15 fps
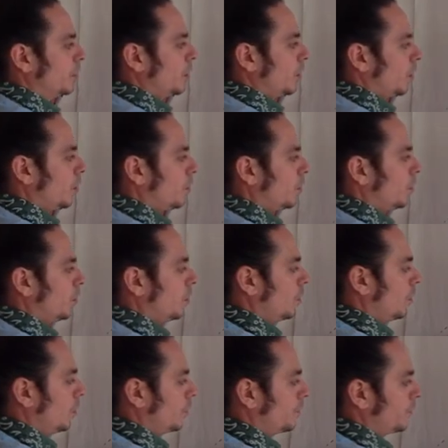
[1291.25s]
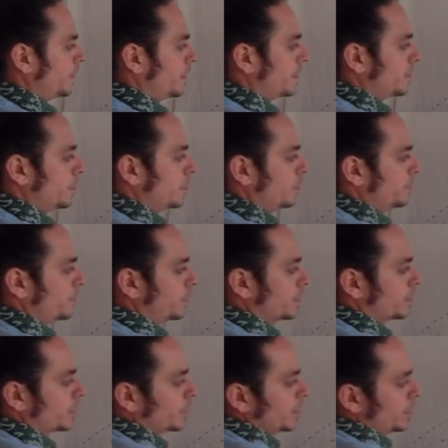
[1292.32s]
all the way
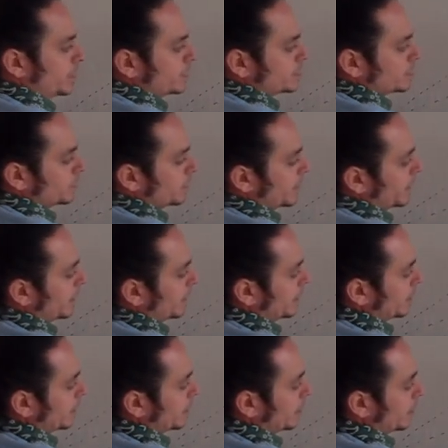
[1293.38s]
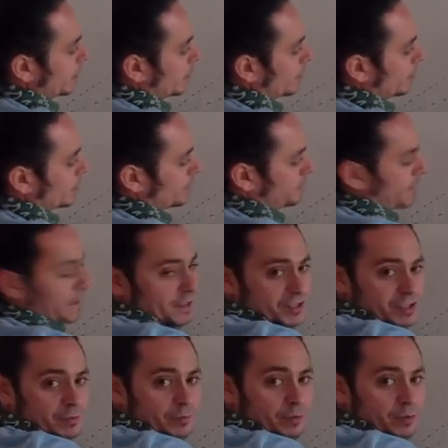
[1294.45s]
over to where our
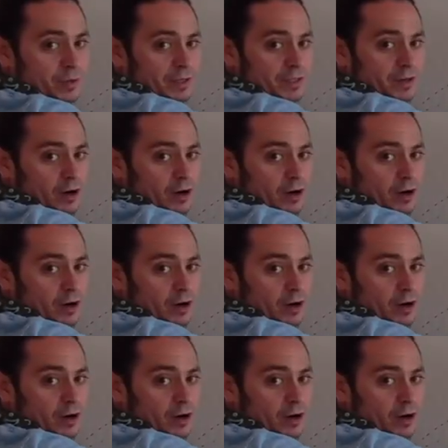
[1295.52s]
vanishing point,